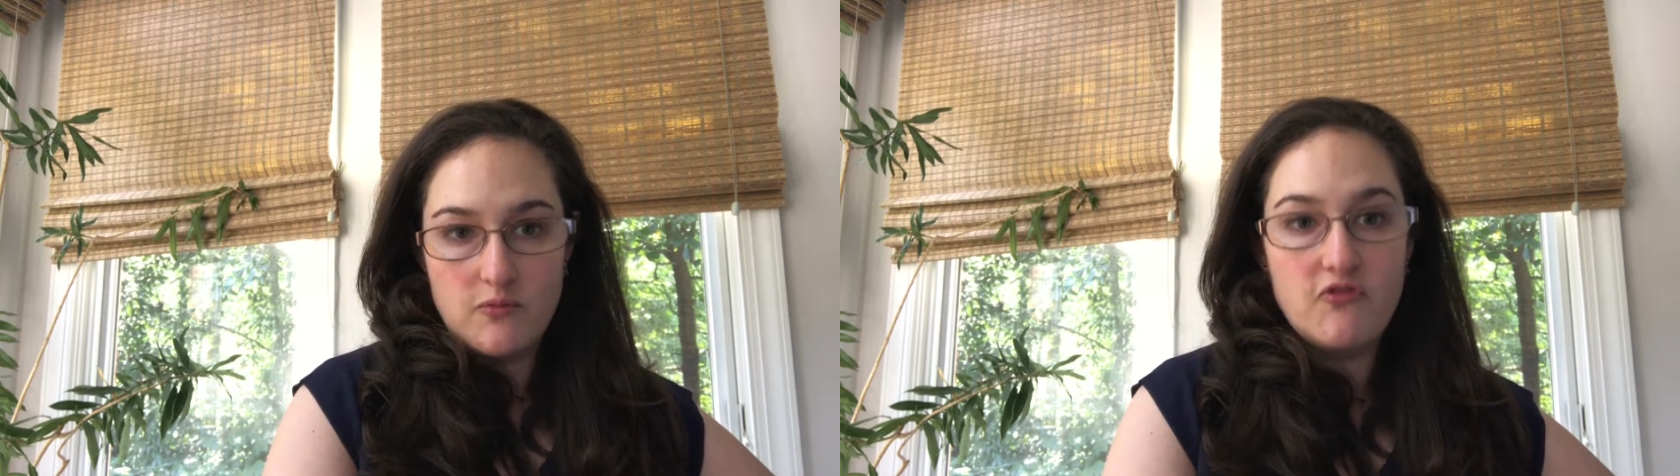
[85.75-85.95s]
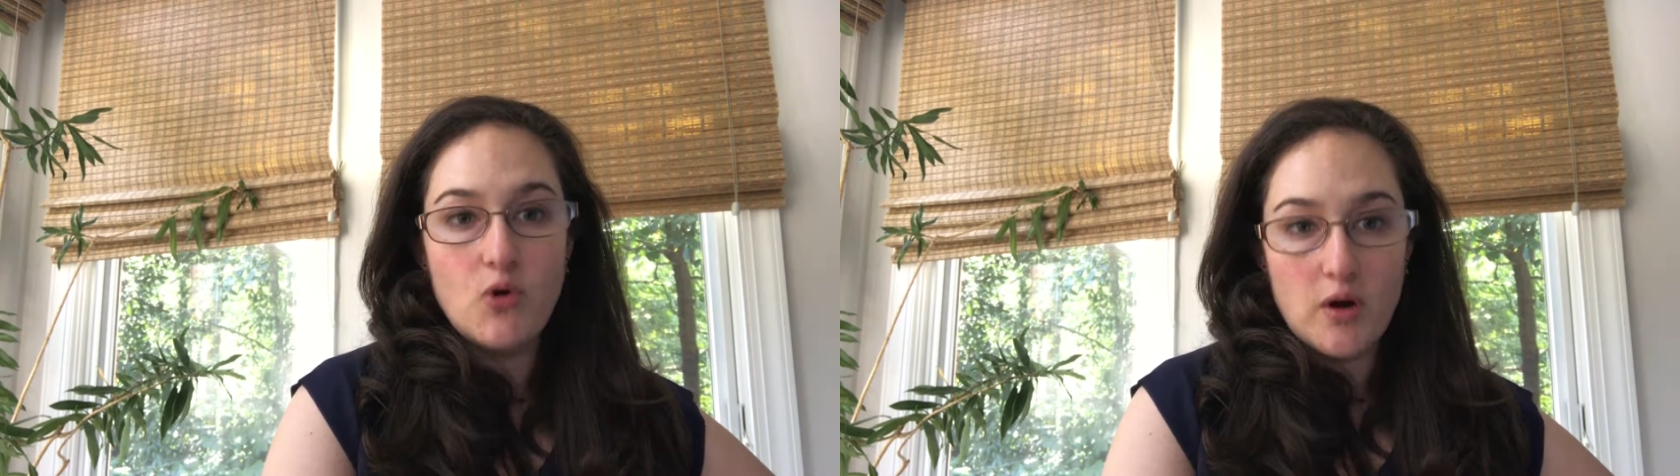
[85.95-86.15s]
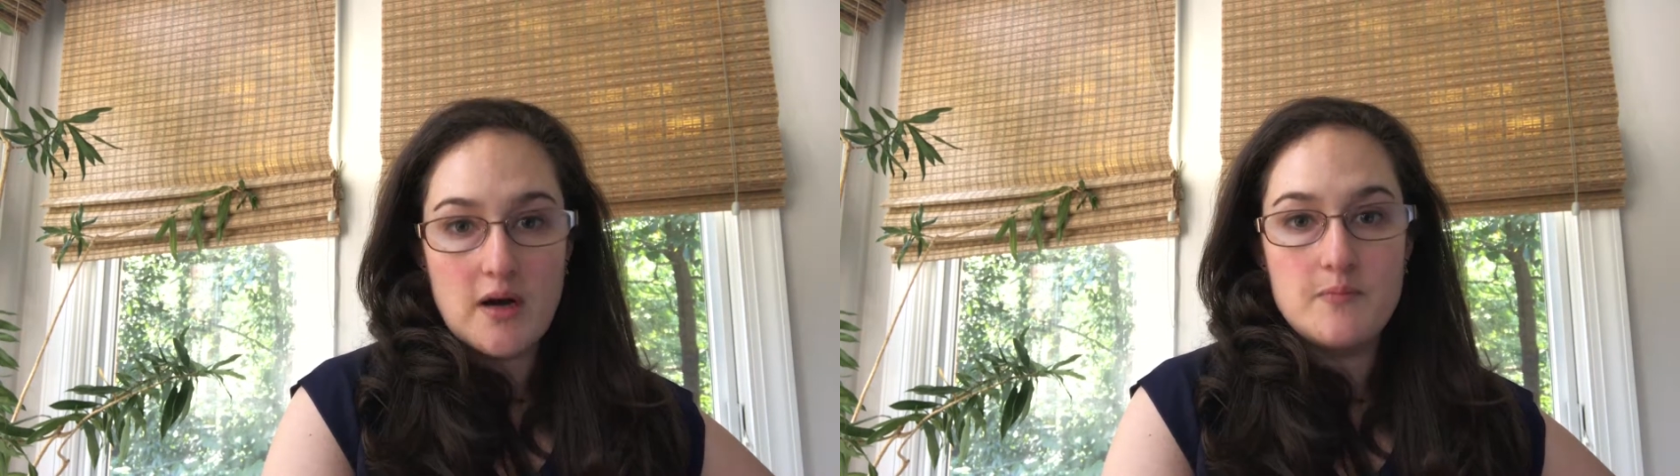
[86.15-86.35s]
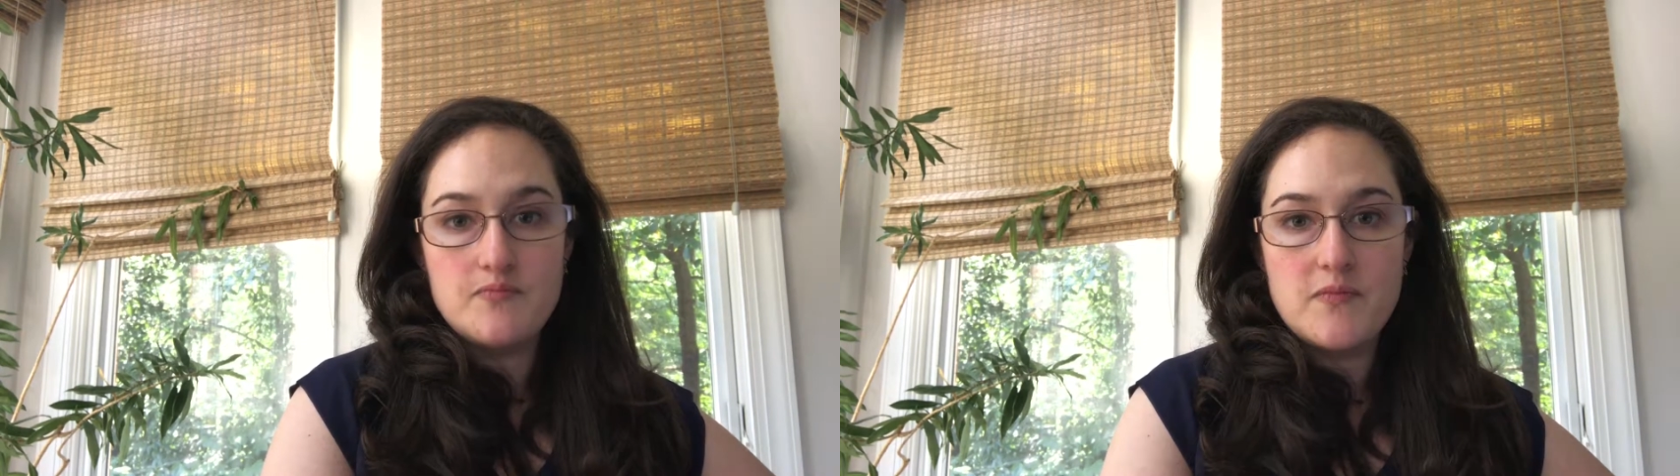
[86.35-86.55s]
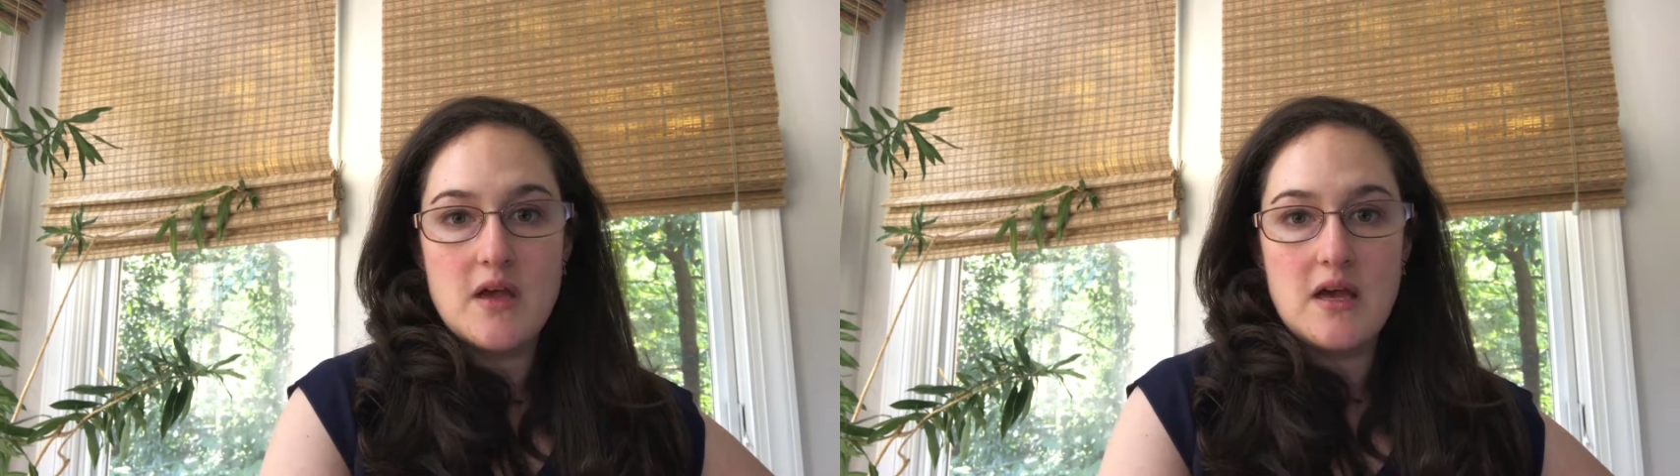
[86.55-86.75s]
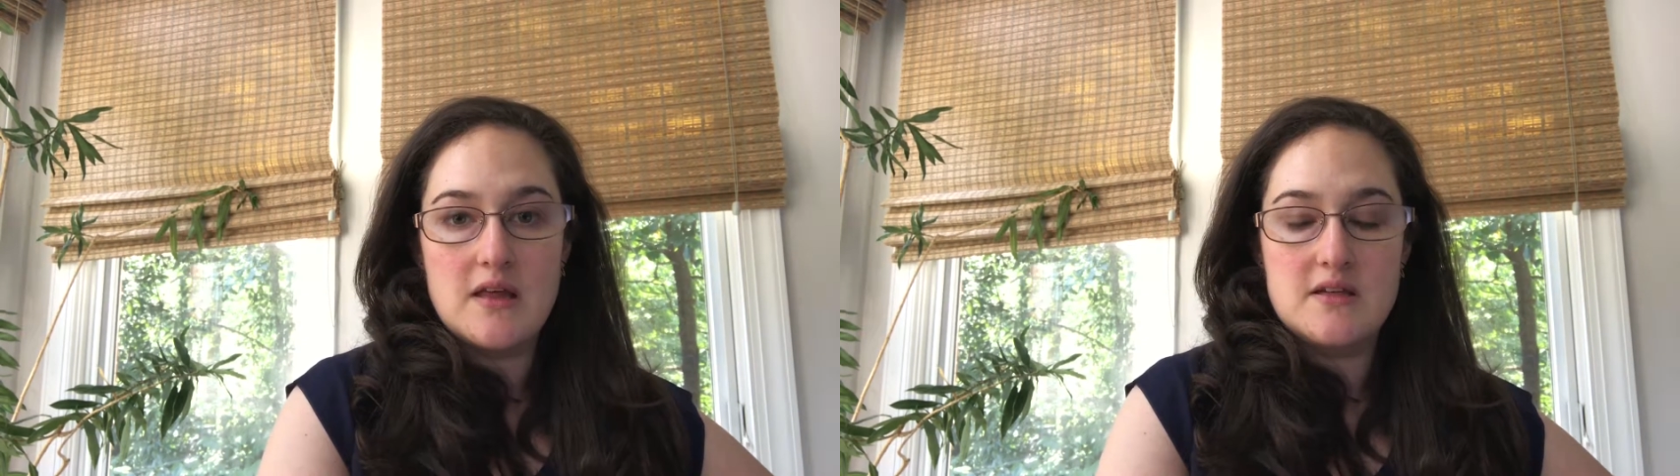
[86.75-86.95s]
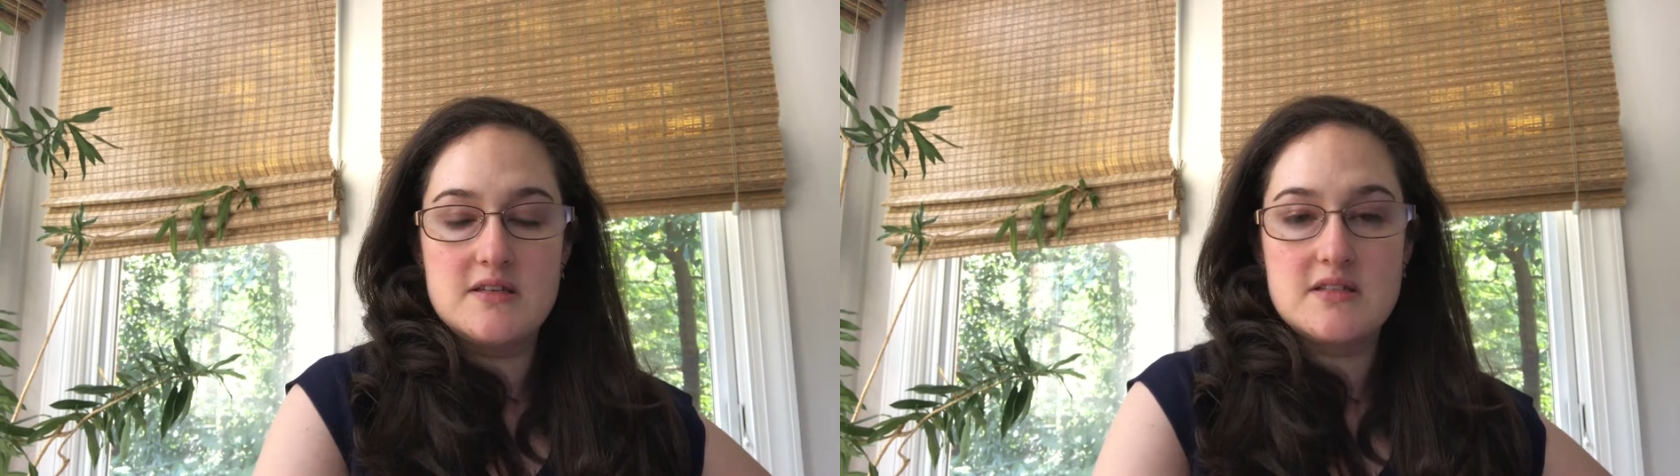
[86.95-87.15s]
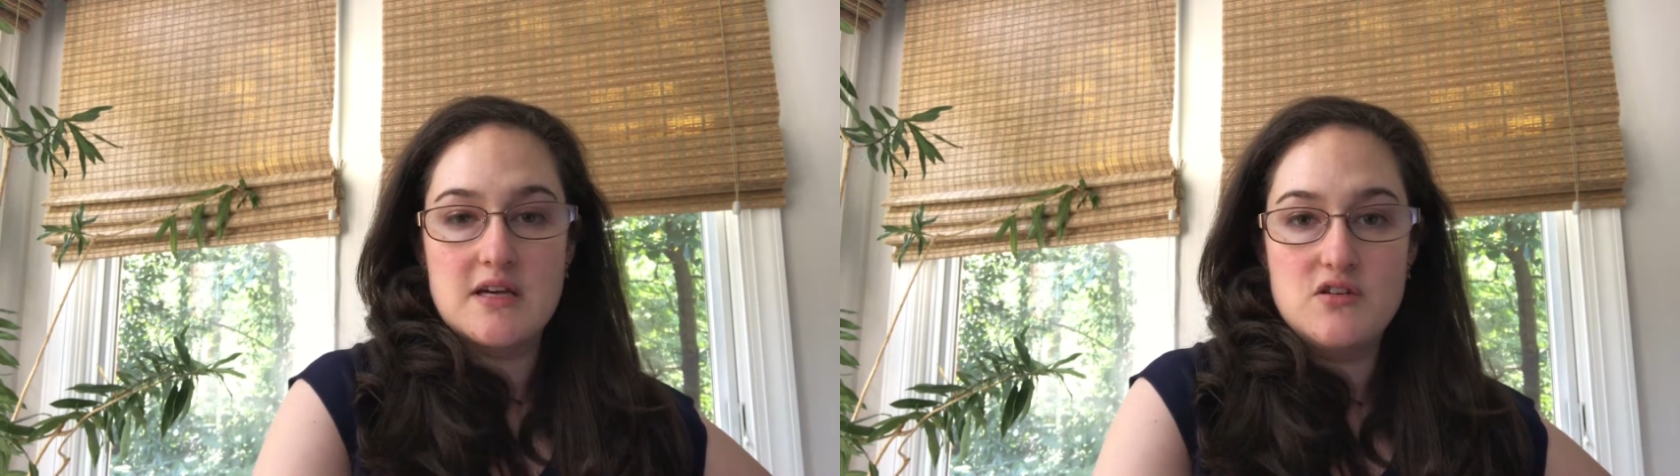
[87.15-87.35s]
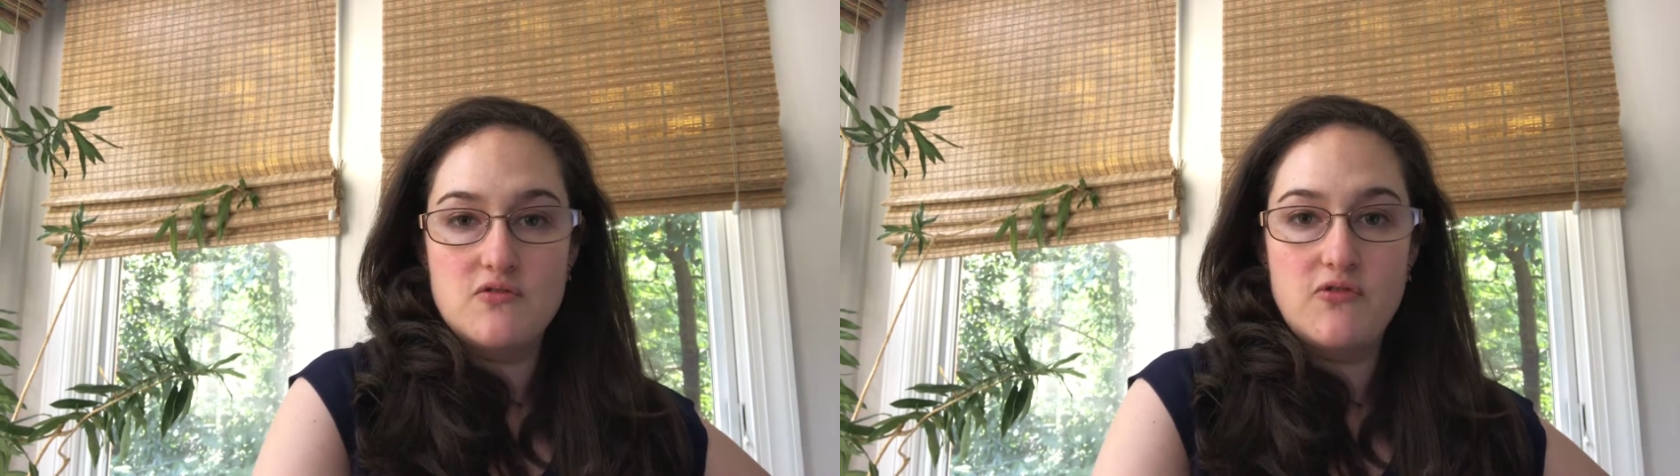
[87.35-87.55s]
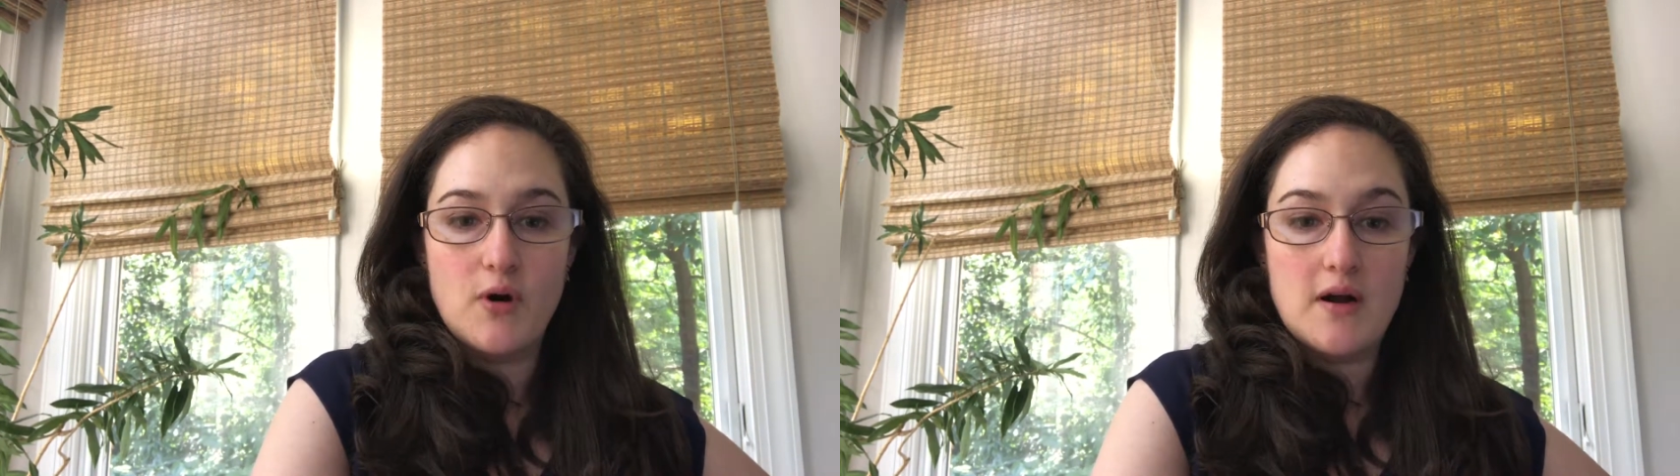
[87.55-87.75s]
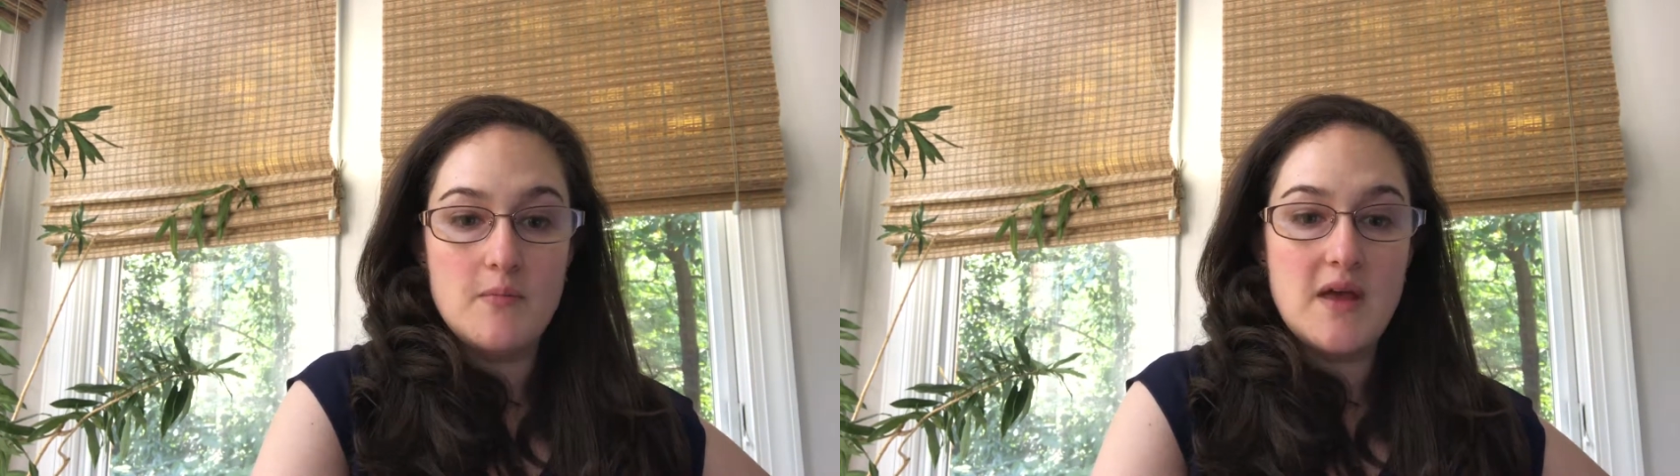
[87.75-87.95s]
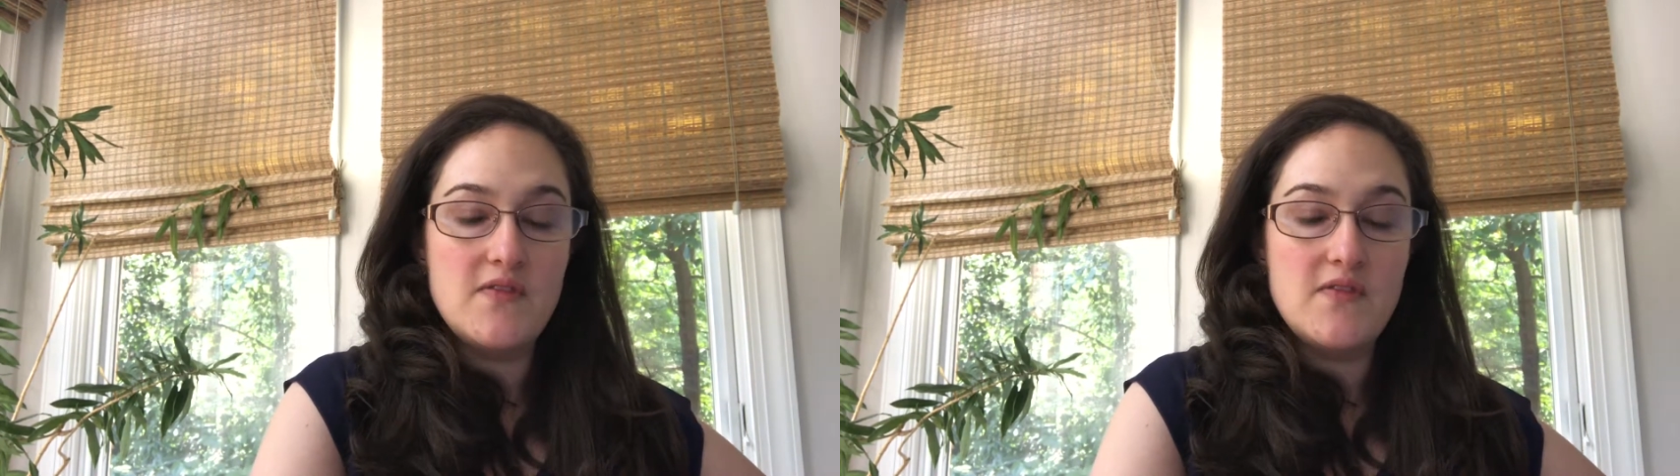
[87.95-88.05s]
forum, discussion forum,